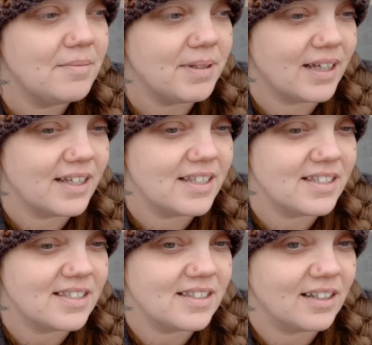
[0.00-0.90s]

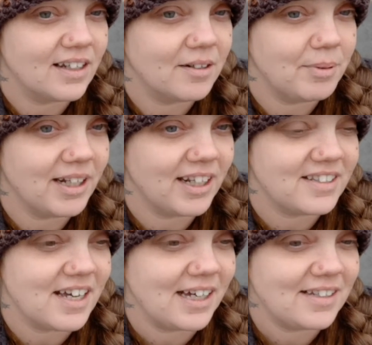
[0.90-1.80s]
because uh, panic
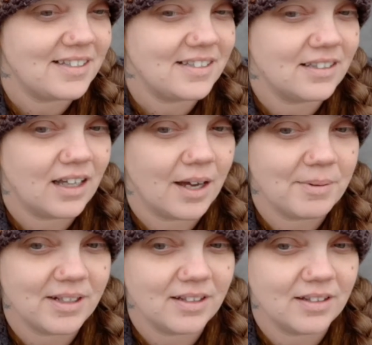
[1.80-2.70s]
attacks. I
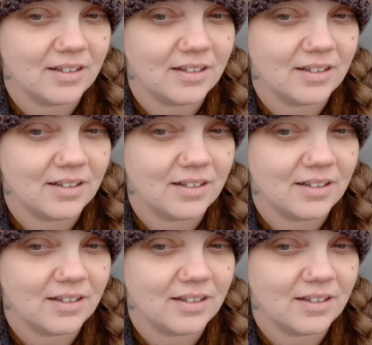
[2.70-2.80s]
mean,